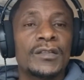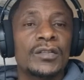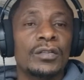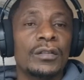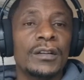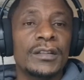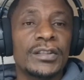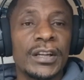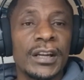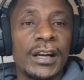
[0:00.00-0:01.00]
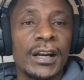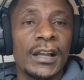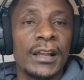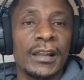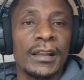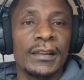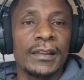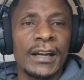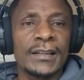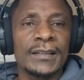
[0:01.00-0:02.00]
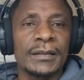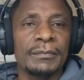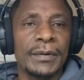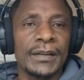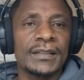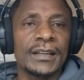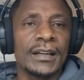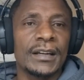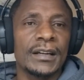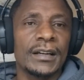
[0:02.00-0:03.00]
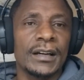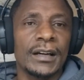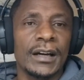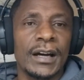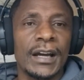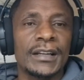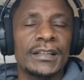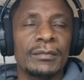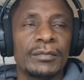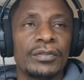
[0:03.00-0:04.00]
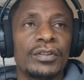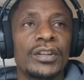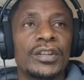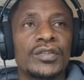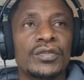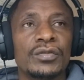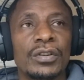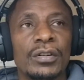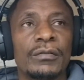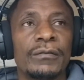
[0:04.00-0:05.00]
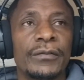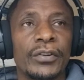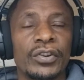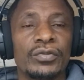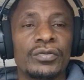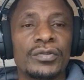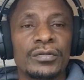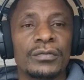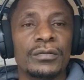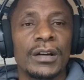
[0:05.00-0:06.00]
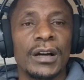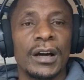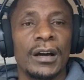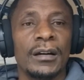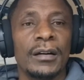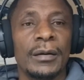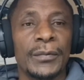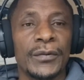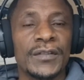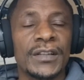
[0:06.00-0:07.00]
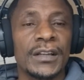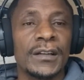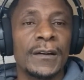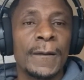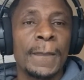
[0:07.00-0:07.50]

So generally, that is the basic item you need to know for you to proceed.